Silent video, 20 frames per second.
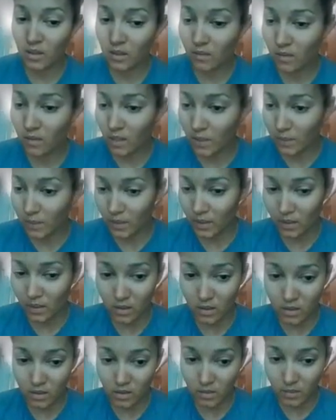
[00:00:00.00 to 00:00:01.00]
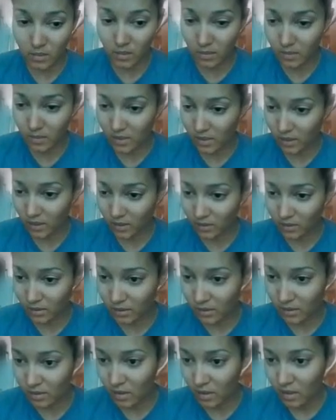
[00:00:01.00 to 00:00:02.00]
developing sperm
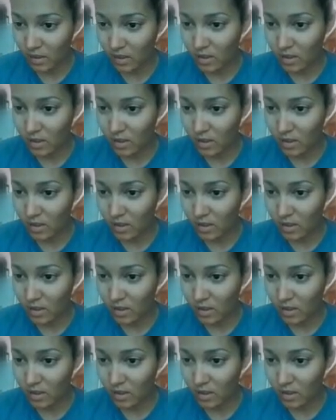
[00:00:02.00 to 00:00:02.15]
cells.